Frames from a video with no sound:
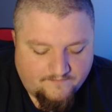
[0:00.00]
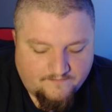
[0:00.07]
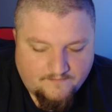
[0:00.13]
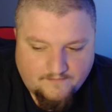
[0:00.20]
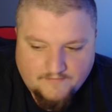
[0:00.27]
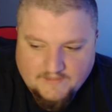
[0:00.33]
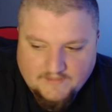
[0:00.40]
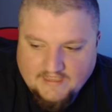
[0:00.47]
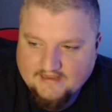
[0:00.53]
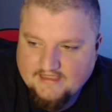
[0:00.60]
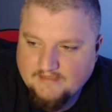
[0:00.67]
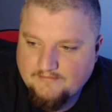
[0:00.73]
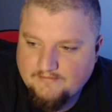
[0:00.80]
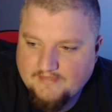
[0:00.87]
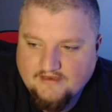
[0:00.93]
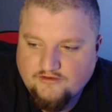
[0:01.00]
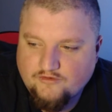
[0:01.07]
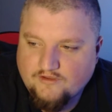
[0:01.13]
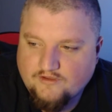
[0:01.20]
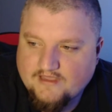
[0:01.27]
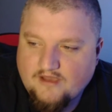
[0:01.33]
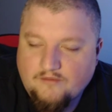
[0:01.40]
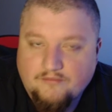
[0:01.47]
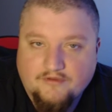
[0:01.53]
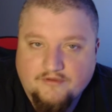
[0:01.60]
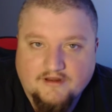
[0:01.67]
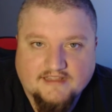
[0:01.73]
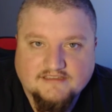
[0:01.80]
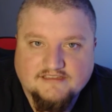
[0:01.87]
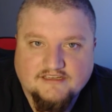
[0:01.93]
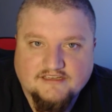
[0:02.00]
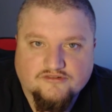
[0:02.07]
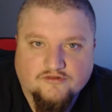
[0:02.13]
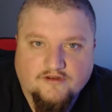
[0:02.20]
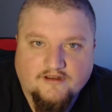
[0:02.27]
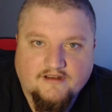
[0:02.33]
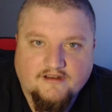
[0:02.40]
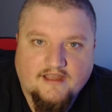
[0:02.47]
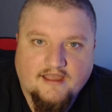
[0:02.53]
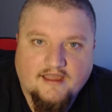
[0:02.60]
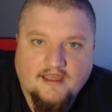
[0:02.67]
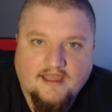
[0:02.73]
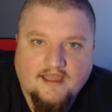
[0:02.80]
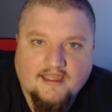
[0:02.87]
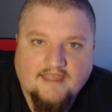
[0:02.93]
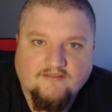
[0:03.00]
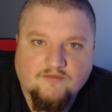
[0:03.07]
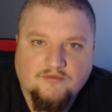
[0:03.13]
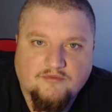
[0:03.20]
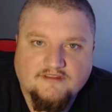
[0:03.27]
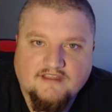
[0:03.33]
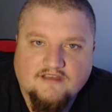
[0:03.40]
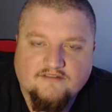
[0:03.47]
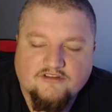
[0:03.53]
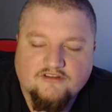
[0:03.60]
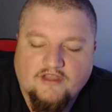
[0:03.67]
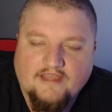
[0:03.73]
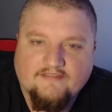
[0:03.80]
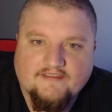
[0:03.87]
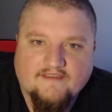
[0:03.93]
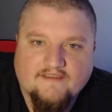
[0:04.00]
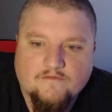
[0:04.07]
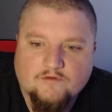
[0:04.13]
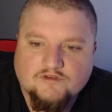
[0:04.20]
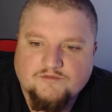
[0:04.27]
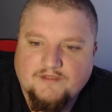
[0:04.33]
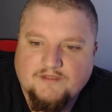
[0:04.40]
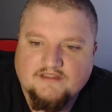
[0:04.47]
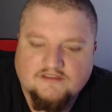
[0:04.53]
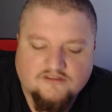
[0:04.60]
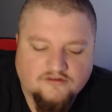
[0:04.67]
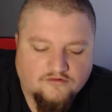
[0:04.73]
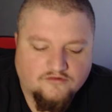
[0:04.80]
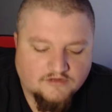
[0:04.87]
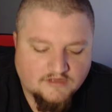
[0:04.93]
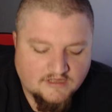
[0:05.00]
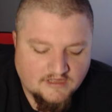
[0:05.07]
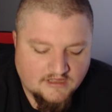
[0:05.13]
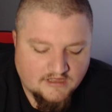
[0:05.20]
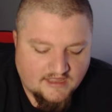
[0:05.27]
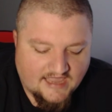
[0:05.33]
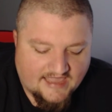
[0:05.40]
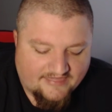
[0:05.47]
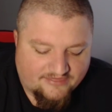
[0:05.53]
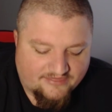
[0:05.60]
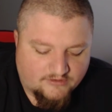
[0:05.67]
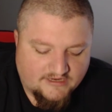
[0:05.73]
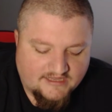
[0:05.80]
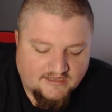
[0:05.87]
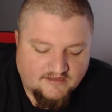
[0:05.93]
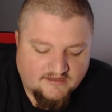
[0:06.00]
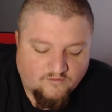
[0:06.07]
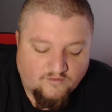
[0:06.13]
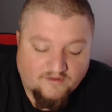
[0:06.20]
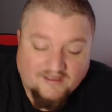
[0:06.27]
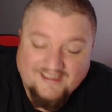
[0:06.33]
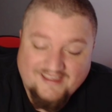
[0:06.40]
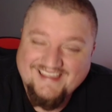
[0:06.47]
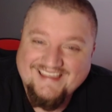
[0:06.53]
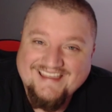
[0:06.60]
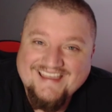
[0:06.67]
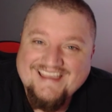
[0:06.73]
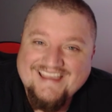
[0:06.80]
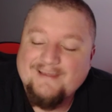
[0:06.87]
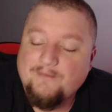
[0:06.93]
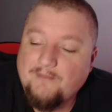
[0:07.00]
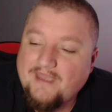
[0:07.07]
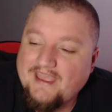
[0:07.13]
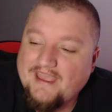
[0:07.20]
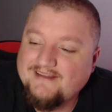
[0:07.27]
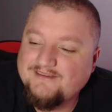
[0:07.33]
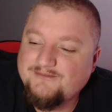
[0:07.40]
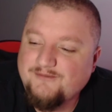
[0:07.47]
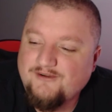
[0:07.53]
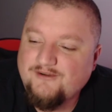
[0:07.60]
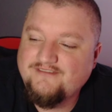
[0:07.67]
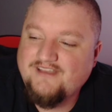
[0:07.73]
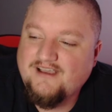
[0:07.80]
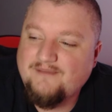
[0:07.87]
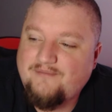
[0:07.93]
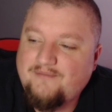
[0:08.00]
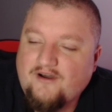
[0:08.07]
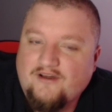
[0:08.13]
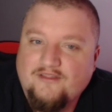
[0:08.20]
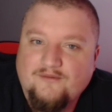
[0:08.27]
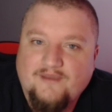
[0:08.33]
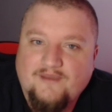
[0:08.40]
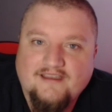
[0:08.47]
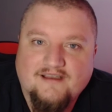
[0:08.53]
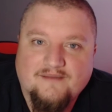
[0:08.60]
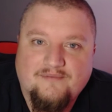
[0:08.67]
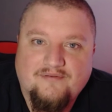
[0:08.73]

you got to keep that into account. But against Detroit, I had to put Dalvin Cook. I had to give him the respect of 2. At 3, man's moved up all the way up